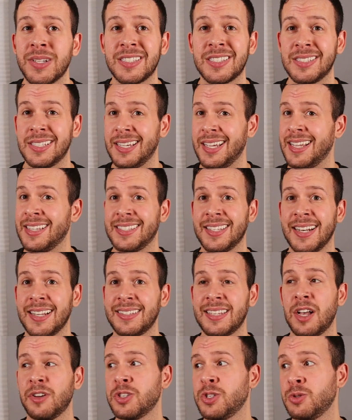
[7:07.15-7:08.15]
It's, it's
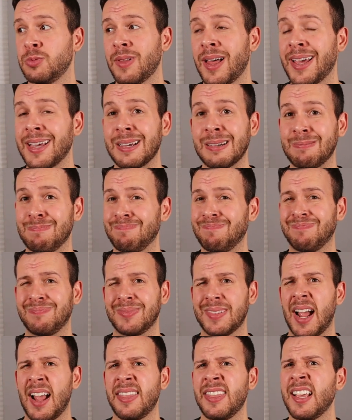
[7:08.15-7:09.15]
gonna tell you like,
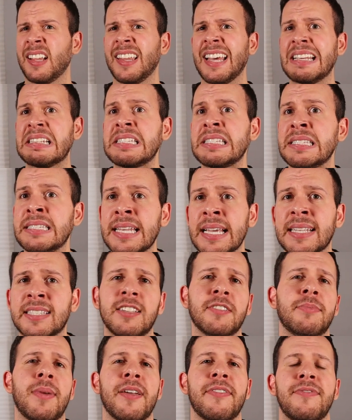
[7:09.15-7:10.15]
I think like
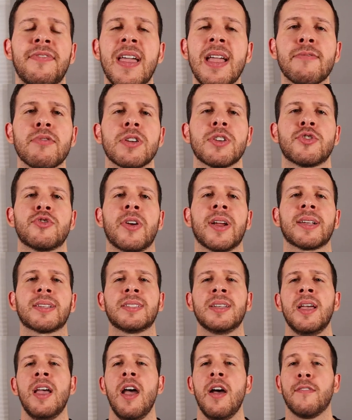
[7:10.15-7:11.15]
six of my favorite
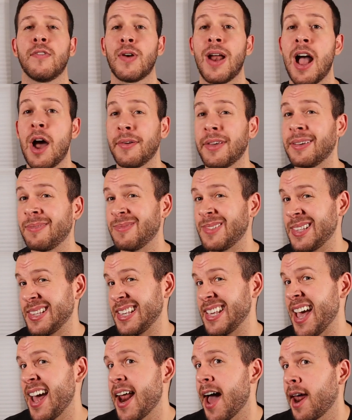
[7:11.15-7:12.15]
tricks for how to
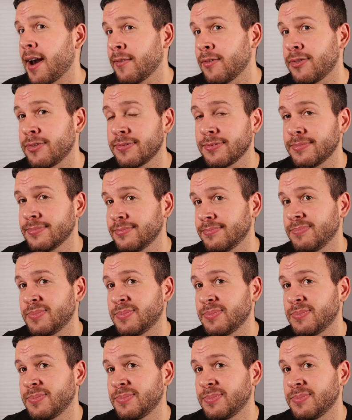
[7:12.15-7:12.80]
get out of